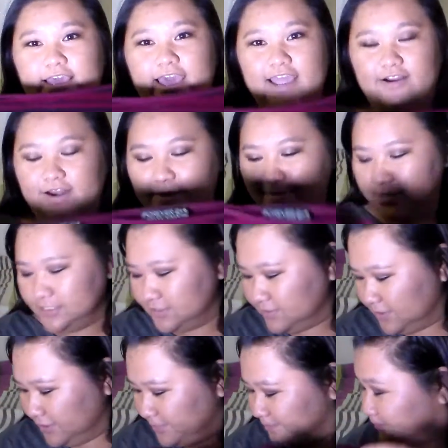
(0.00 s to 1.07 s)
yeah, I grabbed
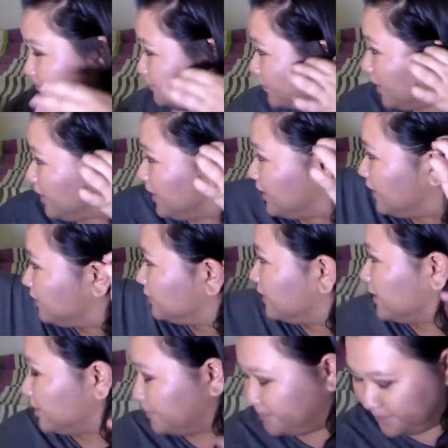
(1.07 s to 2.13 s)
this one. I like
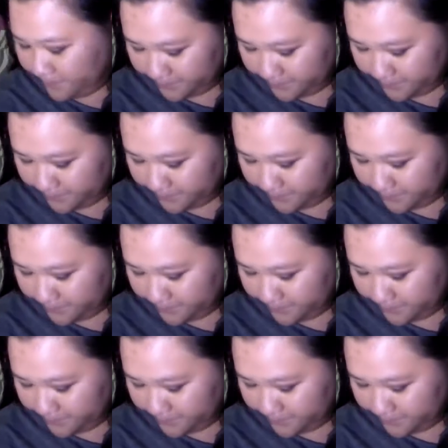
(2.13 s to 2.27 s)
that.